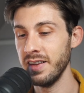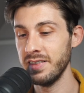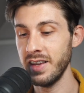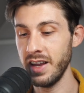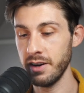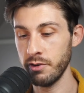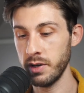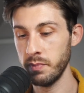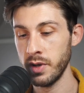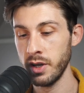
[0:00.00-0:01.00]
this
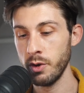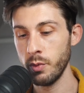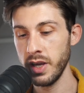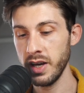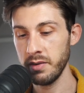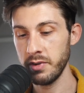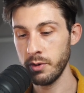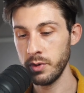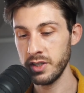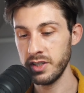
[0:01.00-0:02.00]
diagram. We have
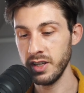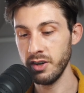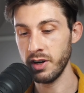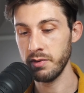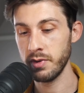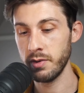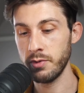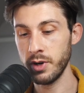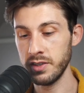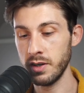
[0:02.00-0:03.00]
our scene graph,
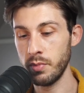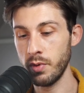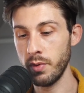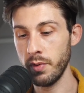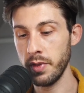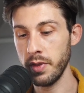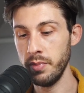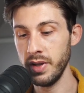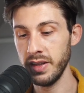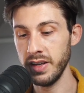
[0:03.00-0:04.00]
for example, the
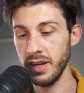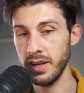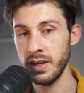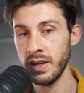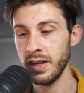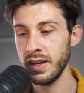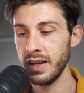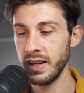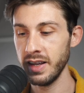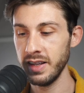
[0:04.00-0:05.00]
building,
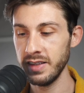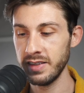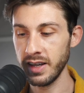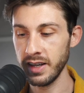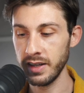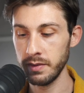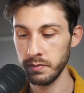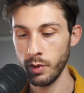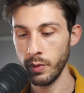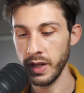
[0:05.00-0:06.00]
and inside
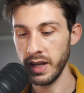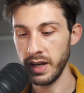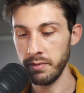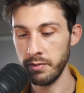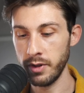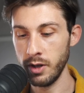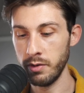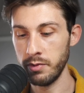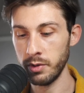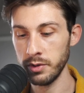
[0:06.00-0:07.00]
we will have
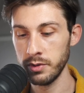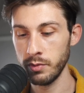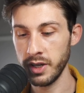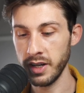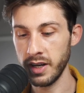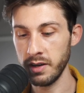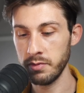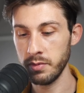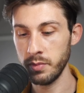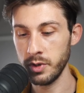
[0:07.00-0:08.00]
levels. We can
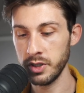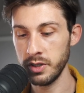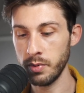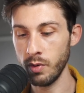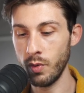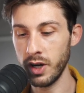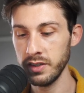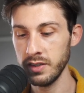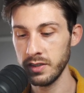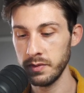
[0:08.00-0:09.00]
have multiple
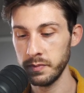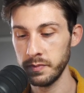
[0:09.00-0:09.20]
ones